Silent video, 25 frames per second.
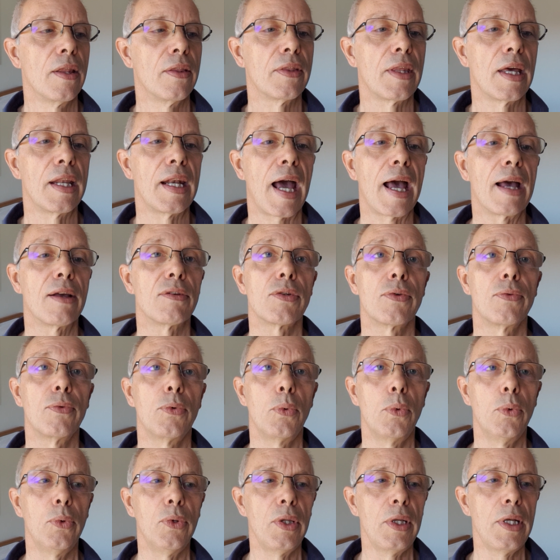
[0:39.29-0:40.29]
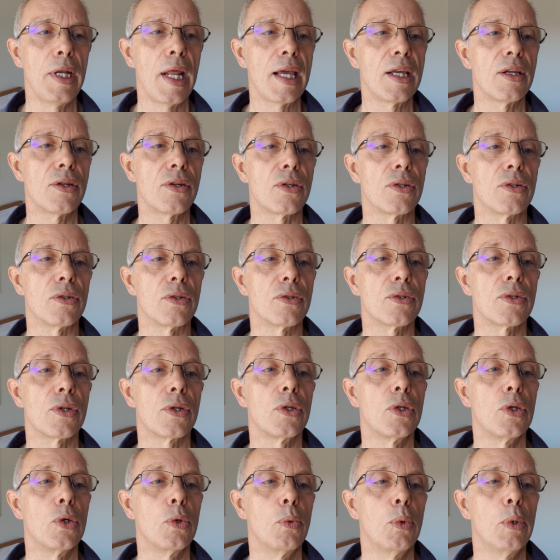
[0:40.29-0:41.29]
then out of all the nations
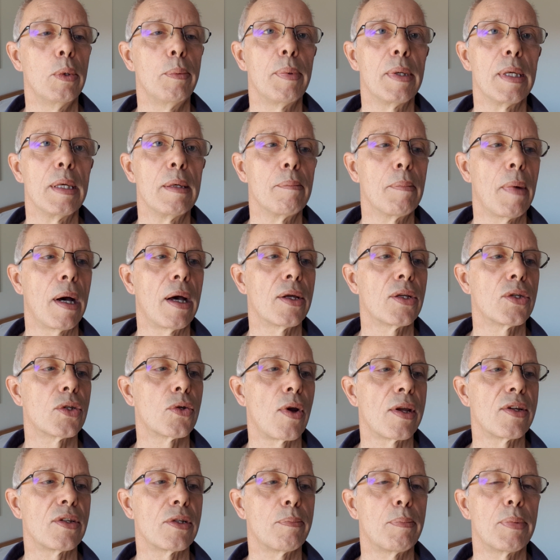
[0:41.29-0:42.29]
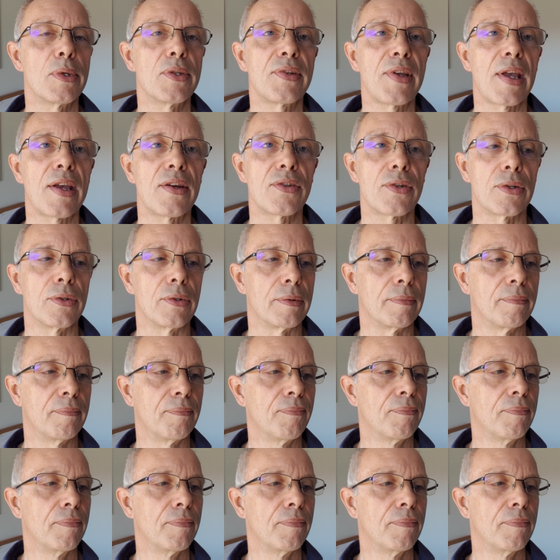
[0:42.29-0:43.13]
you will be my treasured possession.